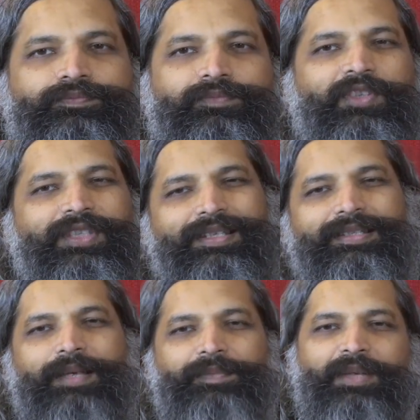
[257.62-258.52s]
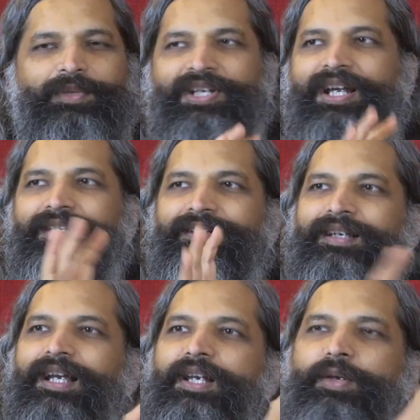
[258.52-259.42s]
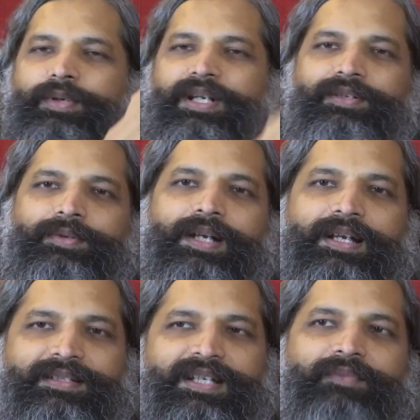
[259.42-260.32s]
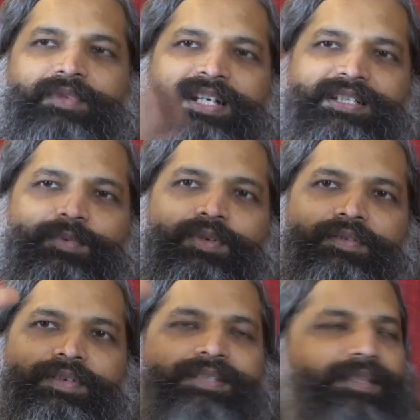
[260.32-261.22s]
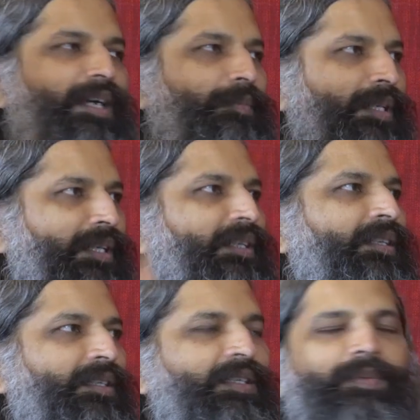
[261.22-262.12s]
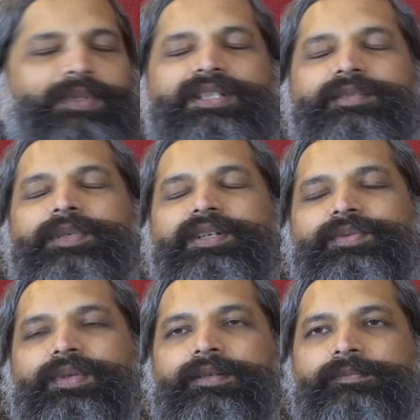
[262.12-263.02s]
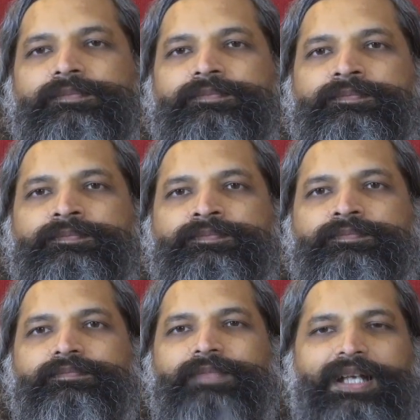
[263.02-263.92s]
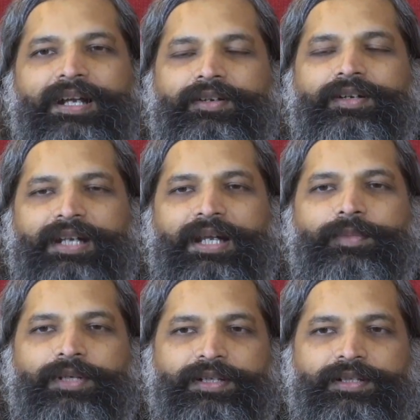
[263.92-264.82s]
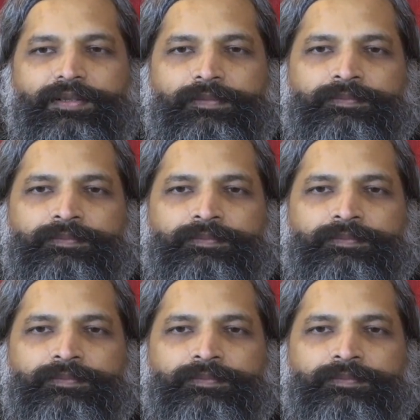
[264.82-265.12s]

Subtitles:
So this is something which I had alluded to last time when I spoke of disharmony with the spiritual, but I had not elaborated.